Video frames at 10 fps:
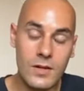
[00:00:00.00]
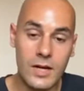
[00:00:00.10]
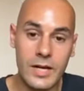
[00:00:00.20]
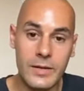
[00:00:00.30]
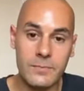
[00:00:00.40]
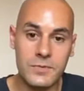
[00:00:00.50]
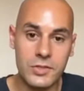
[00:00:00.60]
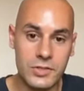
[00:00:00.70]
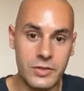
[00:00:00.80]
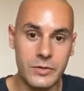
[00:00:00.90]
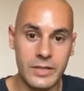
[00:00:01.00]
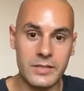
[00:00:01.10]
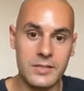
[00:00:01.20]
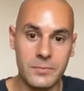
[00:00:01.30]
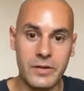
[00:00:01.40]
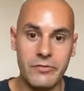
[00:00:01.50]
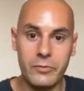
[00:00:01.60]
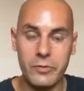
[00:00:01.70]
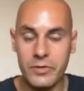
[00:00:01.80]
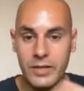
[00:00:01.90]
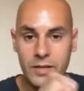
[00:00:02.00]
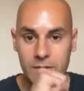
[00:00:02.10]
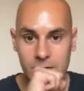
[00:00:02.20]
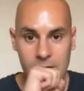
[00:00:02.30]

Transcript: I'm just going into my 4th year